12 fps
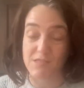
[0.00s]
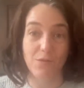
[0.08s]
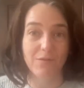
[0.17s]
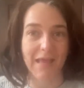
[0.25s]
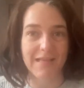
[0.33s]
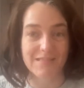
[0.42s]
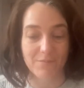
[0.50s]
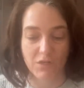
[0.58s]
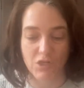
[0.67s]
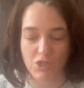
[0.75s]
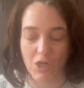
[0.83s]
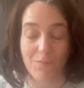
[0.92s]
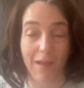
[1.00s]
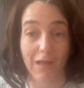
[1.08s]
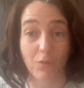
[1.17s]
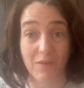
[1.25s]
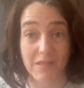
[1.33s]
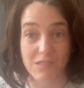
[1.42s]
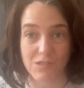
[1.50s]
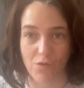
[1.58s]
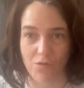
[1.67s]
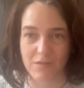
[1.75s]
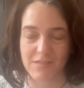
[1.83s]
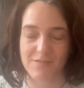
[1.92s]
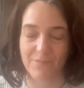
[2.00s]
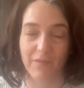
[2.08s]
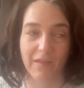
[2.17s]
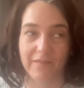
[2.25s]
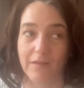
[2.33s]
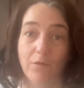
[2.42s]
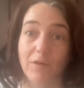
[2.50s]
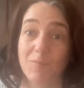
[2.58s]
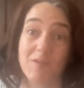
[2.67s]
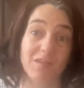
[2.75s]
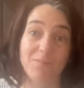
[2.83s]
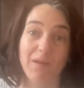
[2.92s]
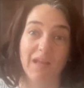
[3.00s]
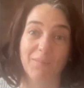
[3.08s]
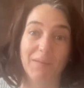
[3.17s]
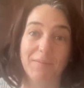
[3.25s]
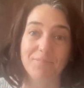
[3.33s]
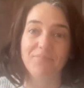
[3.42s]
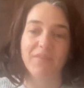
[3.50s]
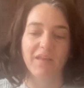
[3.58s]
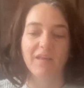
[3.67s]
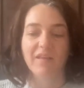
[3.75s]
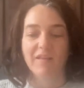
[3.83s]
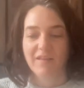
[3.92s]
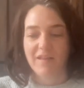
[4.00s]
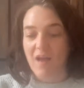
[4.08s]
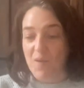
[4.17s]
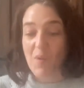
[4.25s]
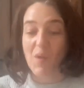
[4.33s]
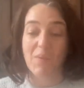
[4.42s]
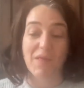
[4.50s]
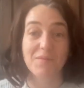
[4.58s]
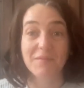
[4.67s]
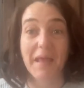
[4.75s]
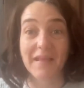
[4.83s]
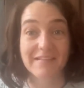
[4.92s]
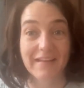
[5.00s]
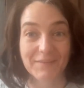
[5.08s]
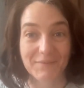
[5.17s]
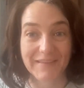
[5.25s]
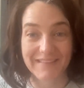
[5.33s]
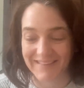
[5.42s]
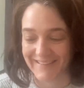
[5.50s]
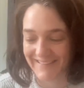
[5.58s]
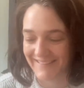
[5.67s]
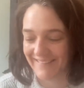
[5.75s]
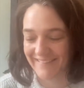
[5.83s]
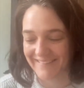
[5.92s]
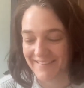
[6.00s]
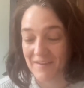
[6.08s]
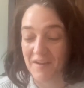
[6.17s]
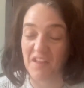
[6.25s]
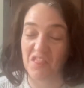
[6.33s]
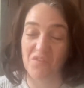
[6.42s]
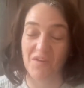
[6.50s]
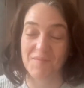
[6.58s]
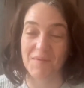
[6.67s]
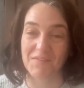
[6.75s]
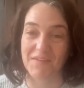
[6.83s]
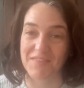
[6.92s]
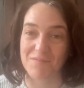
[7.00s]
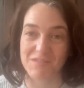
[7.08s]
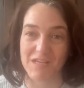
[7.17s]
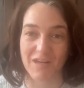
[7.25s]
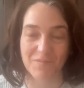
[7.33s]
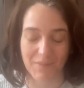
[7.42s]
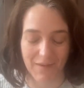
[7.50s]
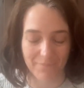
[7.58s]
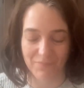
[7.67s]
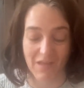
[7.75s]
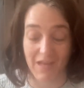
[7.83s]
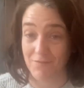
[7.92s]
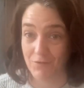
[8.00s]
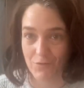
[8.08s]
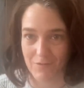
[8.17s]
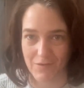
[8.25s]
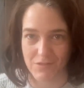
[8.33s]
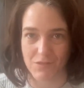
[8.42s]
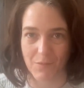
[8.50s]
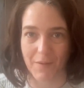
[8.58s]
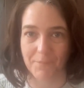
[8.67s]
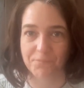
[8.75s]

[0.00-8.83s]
So next I'm going to show you my Halloween socks. They're not going to be done by Halloween. I might wear them next Halloween. I thought I might have had them done, but I haven't got round to it.